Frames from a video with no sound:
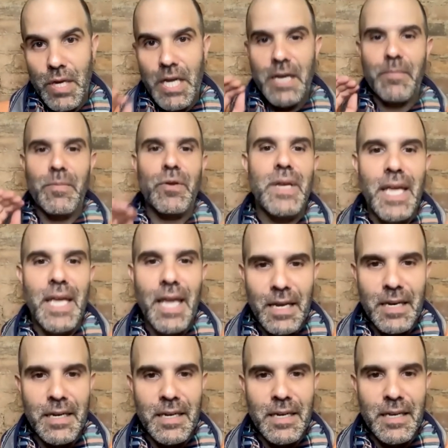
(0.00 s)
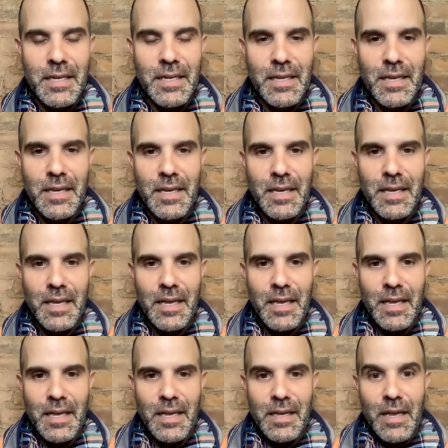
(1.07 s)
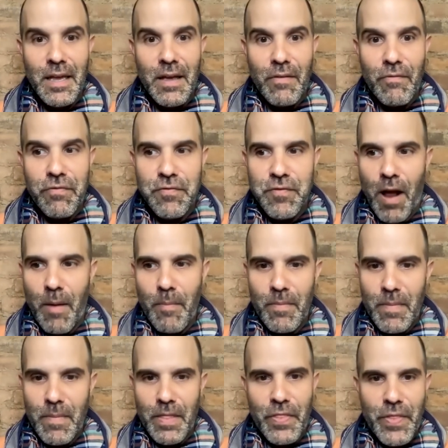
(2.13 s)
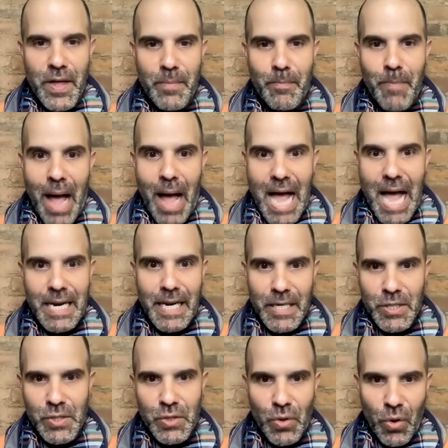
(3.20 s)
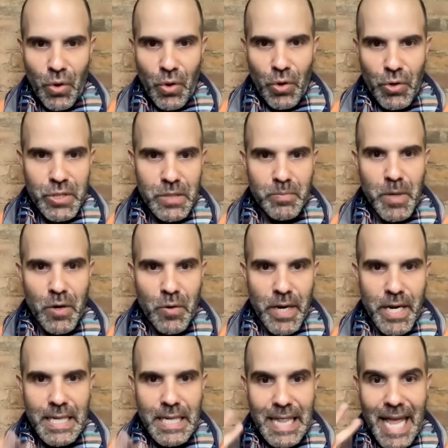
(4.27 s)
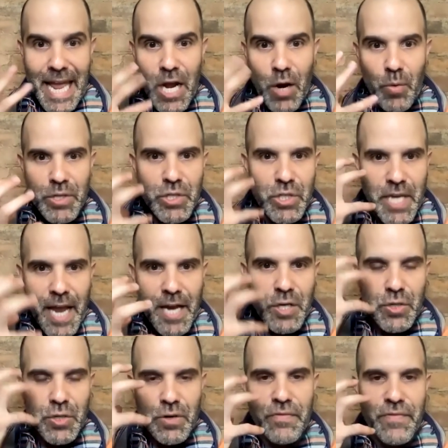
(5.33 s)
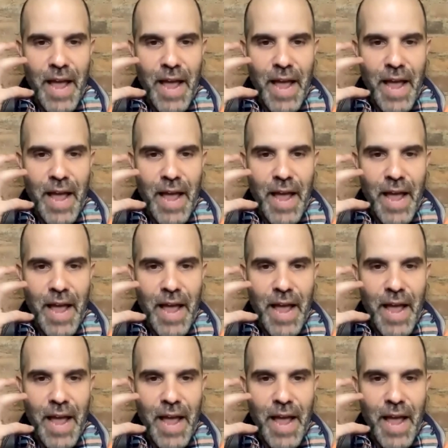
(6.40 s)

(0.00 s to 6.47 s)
communicated from the body, soul, spirit, language, texture,